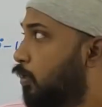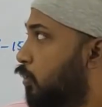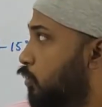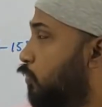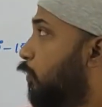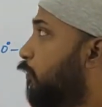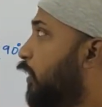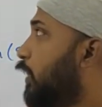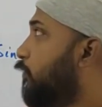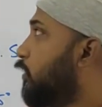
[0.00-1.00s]
So what
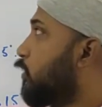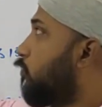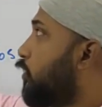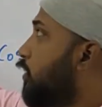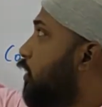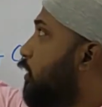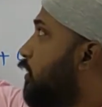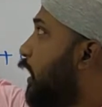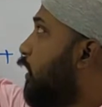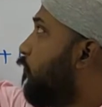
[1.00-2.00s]
we have in this question
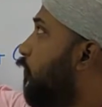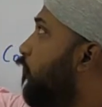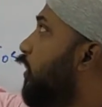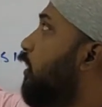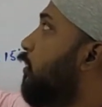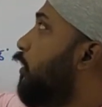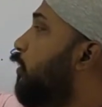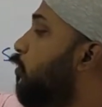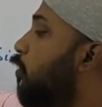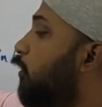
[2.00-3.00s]
is sine 15
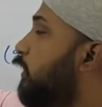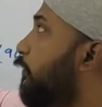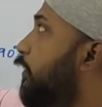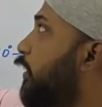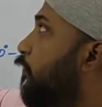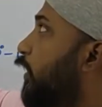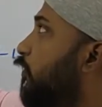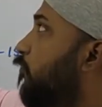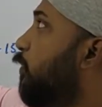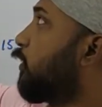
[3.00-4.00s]
into cos
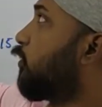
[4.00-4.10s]
75 plus